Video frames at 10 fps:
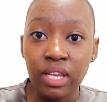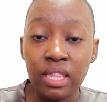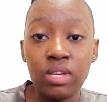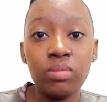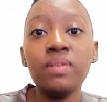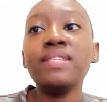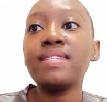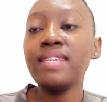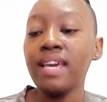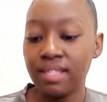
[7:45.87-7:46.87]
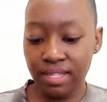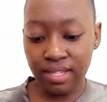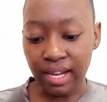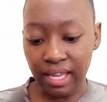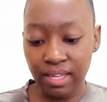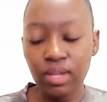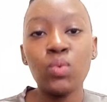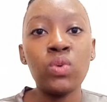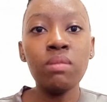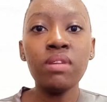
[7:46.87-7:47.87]
They were wearing skirts. Like
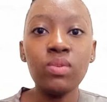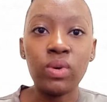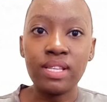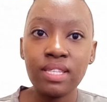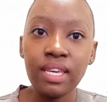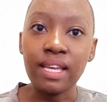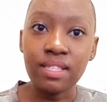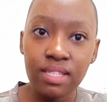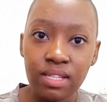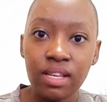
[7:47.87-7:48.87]
women wear skirts.